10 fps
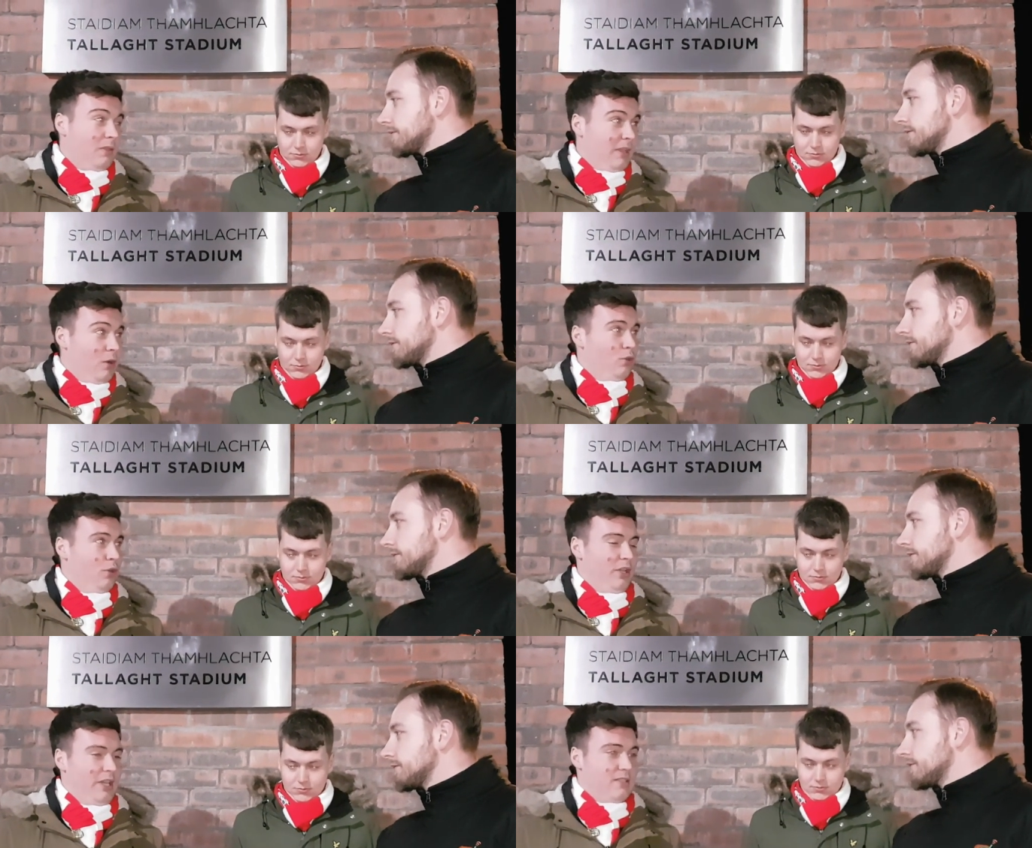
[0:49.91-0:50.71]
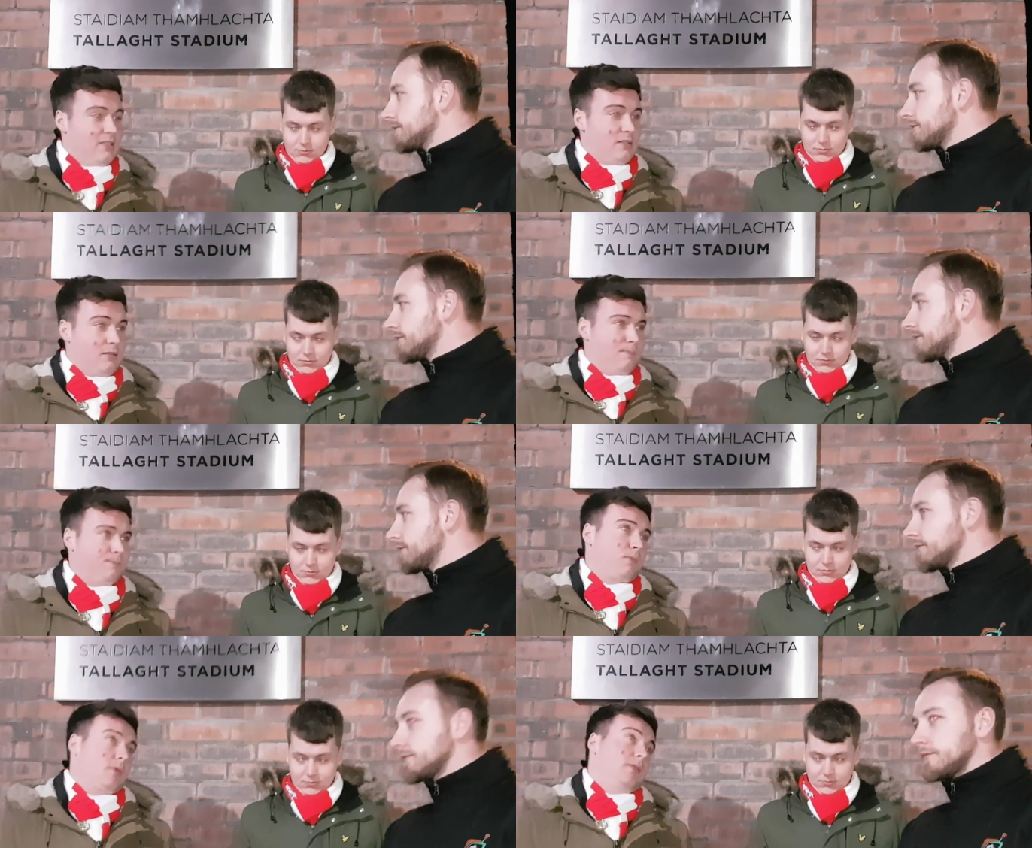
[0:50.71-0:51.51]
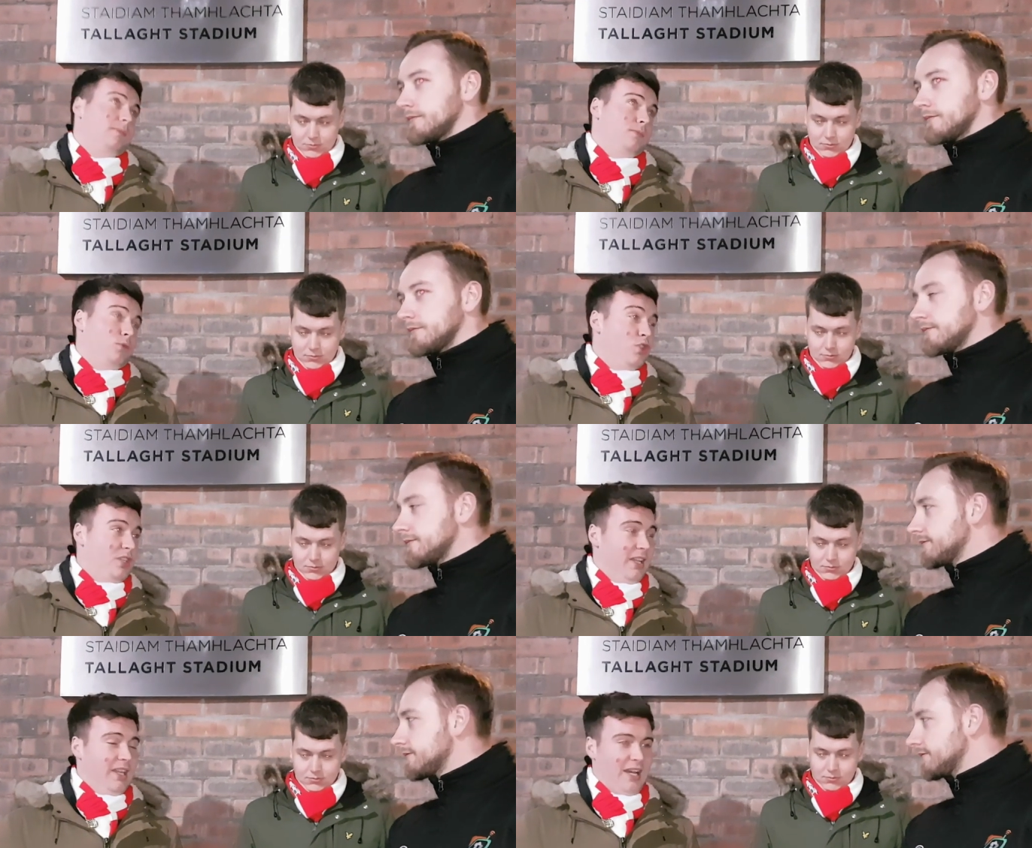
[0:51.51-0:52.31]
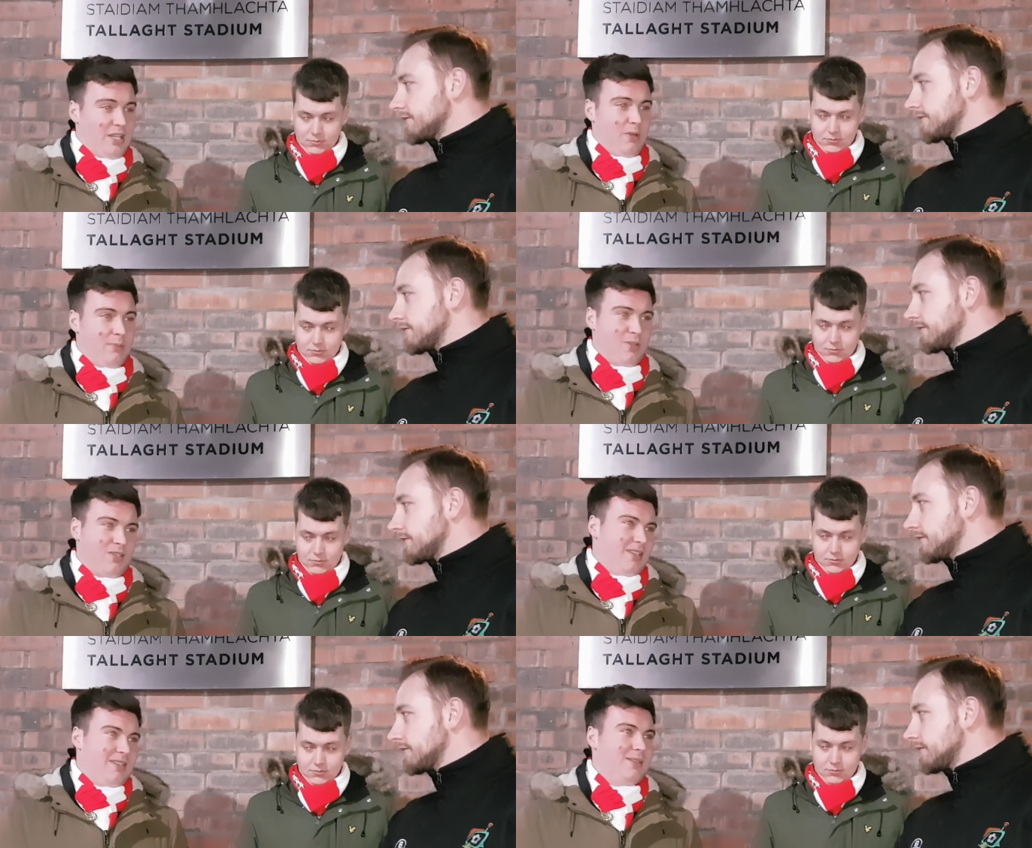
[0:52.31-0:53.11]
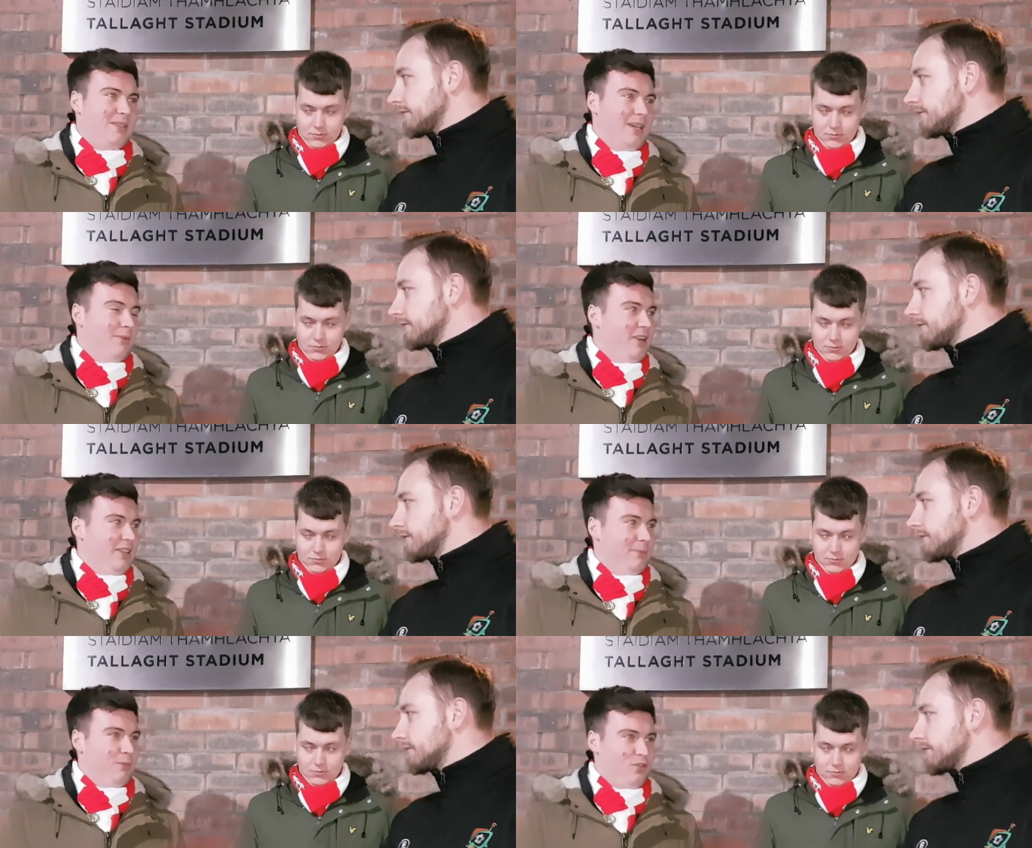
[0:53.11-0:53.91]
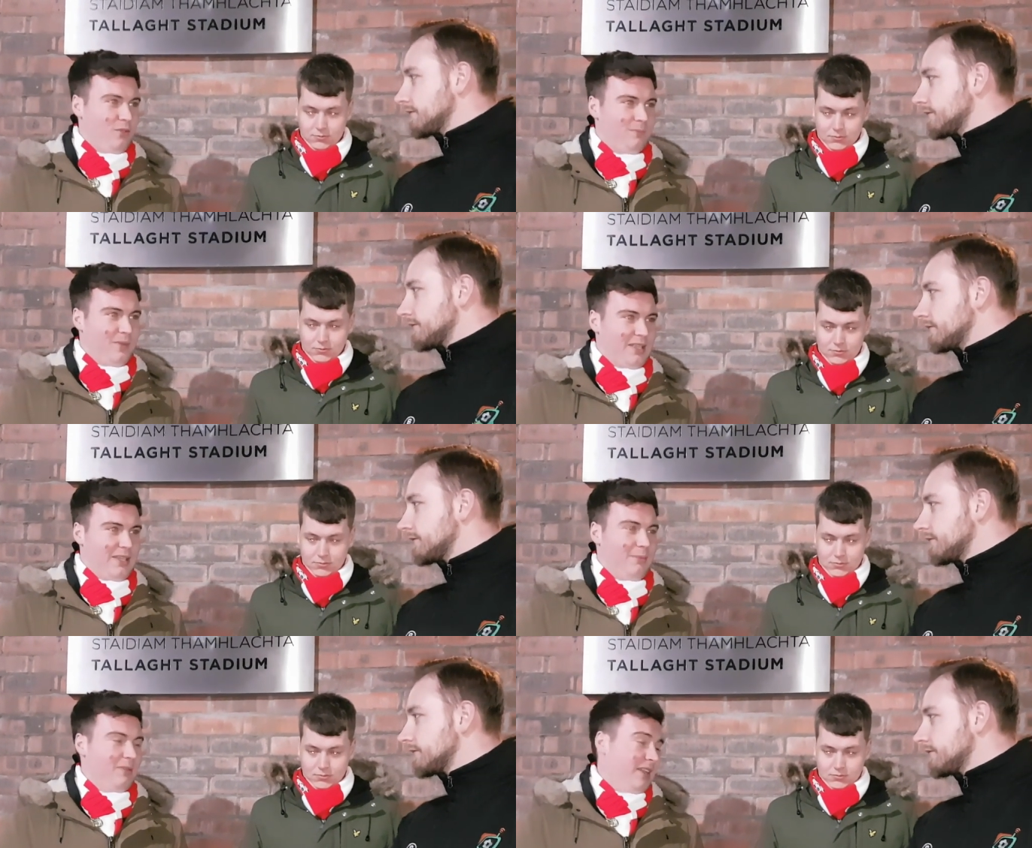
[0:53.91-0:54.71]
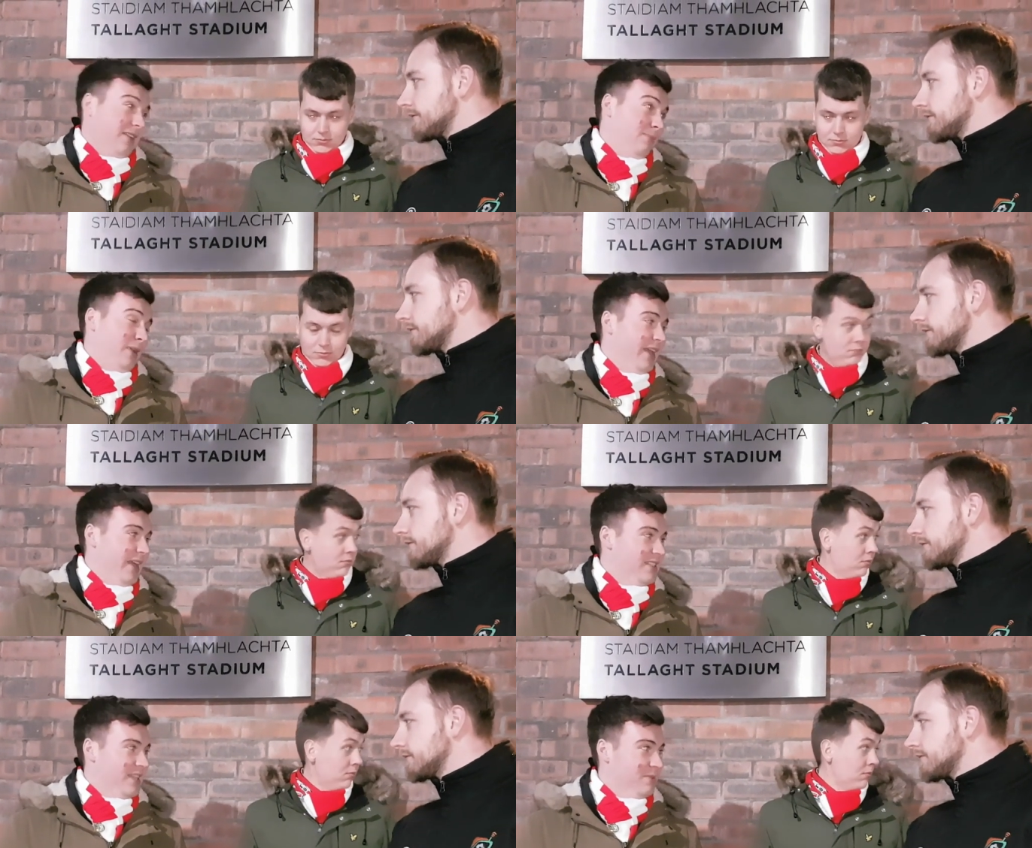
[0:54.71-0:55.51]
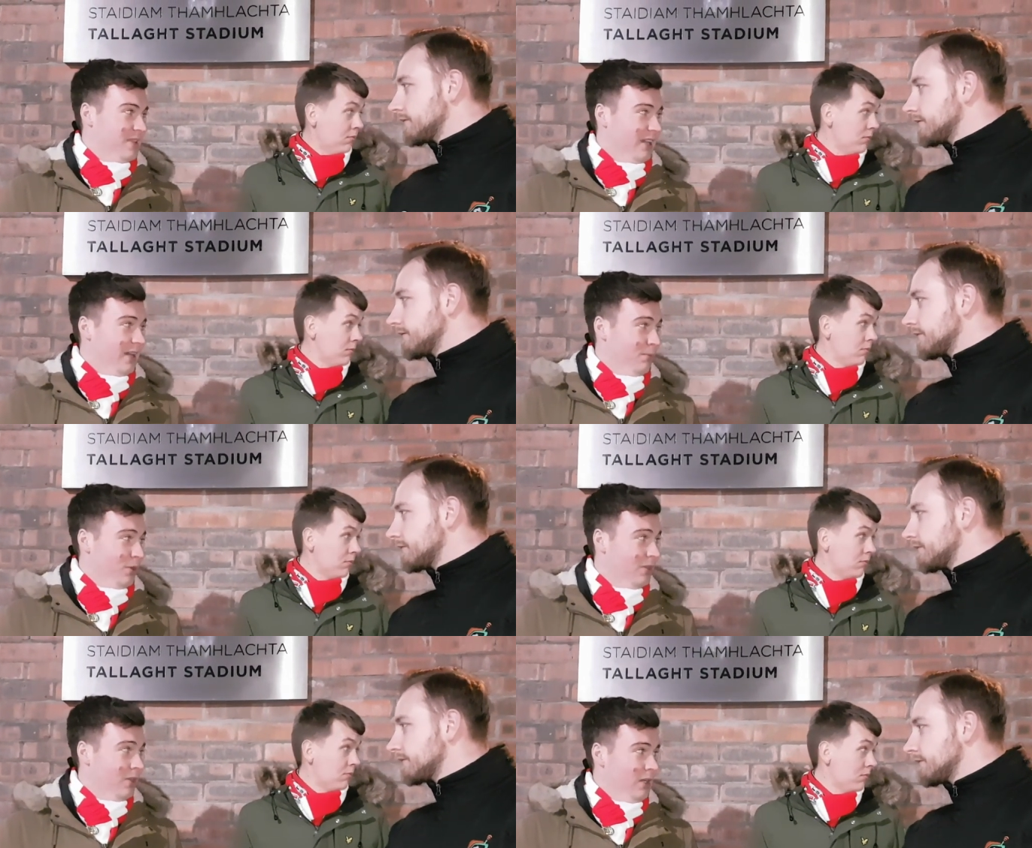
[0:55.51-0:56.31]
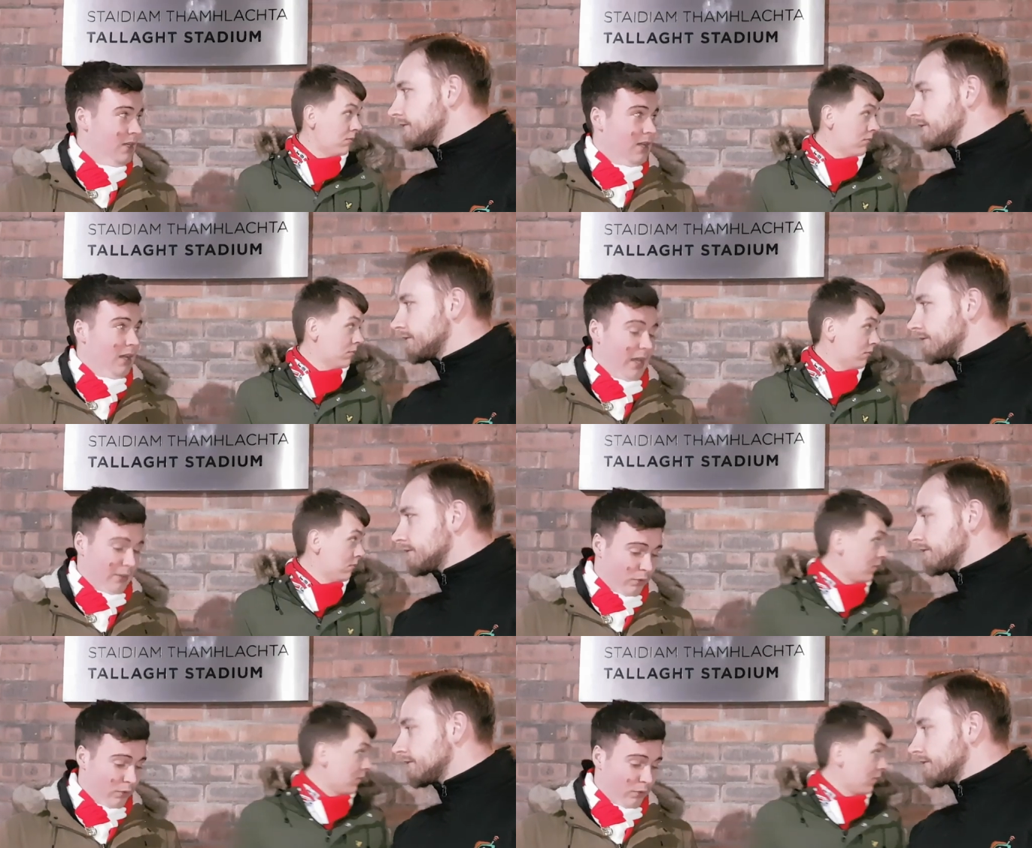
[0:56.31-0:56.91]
Speaker 1: they looked good against UCD last week, but you, can't really take much from like, team, t- playing against teams like that. But I think